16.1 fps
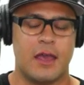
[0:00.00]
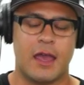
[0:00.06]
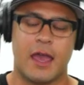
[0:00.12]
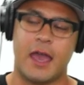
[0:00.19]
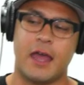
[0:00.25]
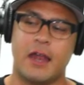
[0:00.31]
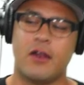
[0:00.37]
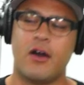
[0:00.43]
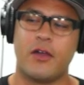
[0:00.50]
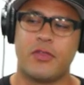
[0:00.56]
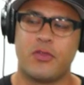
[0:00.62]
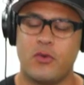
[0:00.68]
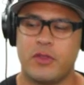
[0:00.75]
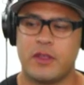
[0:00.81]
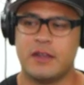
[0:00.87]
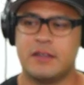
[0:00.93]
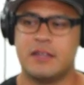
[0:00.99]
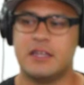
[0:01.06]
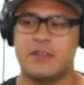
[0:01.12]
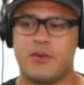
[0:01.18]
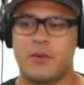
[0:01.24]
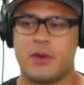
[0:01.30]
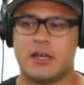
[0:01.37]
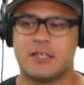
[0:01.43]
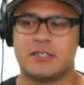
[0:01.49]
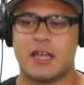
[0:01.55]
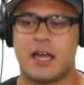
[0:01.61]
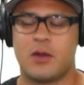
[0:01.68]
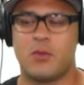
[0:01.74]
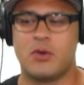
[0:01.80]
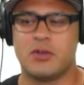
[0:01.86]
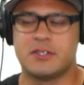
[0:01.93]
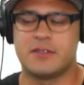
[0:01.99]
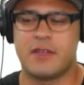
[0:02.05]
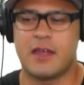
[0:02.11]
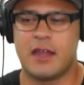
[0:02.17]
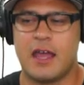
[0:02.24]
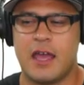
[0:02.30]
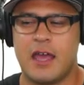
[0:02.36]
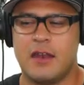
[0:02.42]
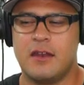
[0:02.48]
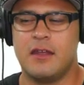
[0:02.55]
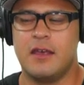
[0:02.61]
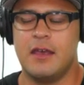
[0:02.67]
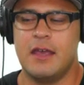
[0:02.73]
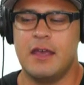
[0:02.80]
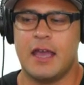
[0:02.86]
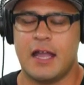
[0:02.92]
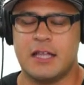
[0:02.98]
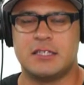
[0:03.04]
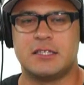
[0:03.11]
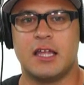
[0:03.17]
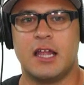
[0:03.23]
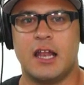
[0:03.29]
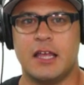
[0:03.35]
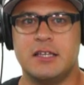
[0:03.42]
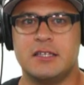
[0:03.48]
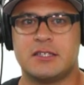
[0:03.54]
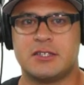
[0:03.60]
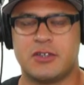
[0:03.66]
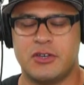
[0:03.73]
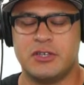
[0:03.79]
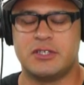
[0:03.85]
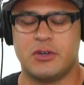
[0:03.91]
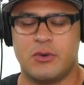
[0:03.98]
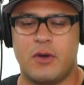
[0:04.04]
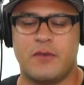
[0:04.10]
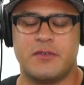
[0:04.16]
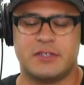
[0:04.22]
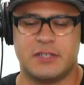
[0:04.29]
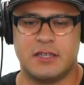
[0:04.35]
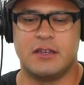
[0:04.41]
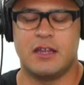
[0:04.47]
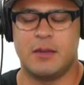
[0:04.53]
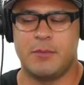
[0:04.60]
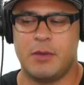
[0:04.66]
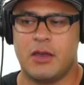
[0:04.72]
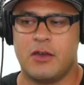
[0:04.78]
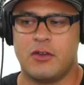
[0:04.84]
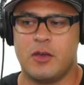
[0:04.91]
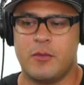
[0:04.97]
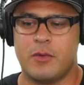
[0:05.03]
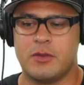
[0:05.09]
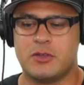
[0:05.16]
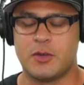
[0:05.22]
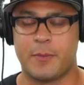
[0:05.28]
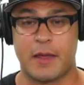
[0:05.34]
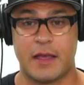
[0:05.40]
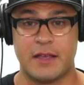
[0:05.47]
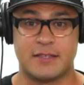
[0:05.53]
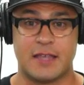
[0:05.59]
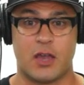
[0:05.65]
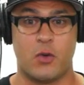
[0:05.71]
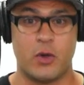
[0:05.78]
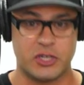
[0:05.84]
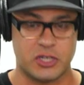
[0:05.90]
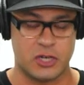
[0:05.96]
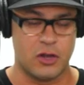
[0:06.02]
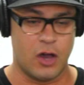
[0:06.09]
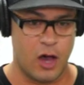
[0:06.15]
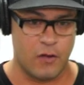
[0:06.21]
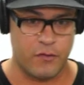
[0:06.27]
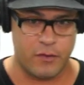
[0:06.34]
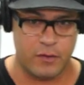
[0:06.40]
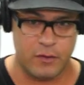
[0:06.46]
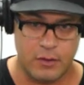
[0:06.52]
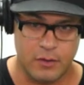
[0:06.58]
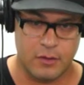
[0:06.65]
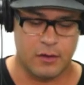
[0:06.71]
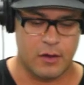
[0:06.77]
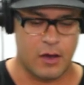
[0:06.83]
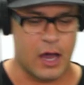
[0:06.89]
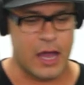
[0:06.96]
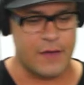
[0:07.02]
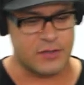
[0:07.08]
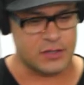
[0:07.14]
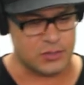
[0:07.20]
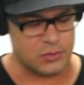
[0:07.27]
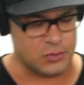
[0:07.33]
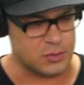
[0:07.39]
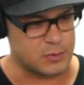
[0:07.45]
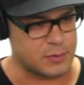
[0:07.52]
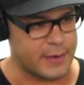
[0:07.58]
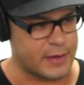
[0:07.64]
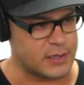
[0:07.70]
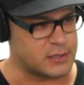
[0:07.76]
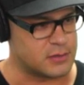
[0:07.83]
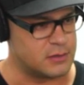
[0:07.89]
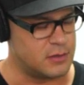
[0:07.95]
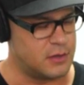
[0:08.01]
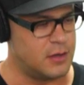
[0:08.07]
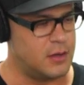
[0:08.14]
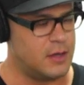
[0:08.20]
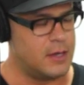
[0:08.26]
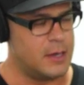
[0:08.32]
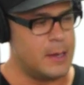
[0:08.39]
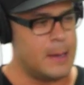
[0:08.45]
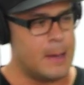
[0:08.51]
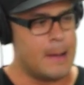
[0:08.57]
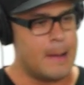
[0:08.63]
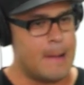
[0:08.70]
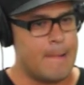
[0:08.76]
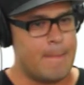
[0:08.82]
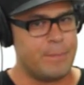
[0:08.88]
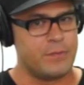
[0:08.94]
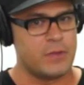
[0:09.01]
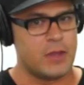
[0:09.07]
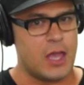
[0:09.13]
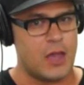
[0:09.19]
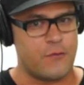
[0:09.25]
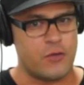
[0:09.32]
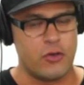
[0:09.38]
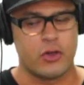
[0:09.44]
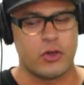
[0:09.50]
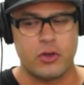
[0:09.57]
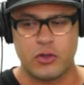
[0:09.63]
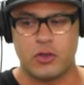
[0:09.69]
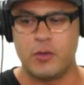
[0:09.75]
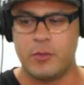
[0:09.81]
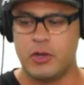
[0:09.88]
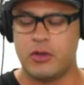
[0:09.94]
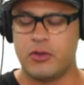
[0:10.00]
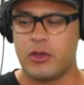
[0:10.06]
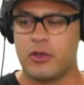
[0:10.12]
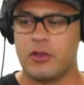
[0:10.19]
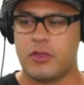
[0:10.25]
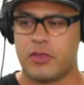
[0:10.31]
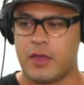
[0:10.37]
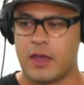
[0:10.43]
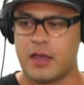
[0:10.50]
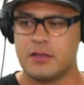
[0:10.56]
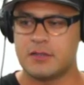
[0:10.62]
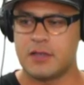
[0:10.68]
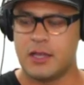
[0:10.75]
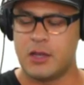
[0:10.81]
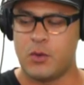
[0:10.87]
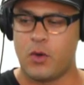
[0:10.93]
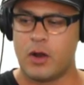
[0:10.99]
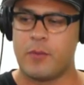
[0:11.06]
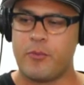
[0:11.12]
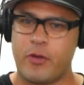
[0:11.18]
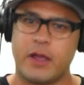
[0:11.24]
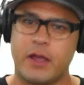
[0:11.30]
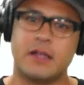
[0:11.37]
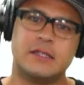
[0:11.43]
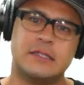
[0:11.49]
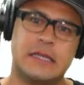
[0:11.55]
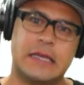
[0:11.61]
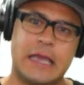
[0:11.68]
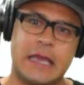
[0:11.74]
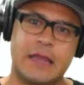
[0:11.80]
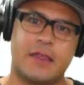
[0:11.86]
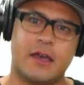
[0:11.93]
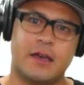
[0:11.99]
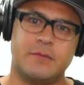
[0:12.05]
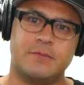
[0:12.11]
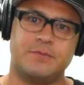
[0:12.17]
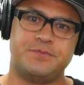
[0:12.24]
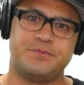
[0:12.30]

And I thought the intent of it when I started was that, and it still is, so you still obviously need to be a good human. So, but it's that question of, I have this awesome space. If you're a good human doing good things and you want to bring together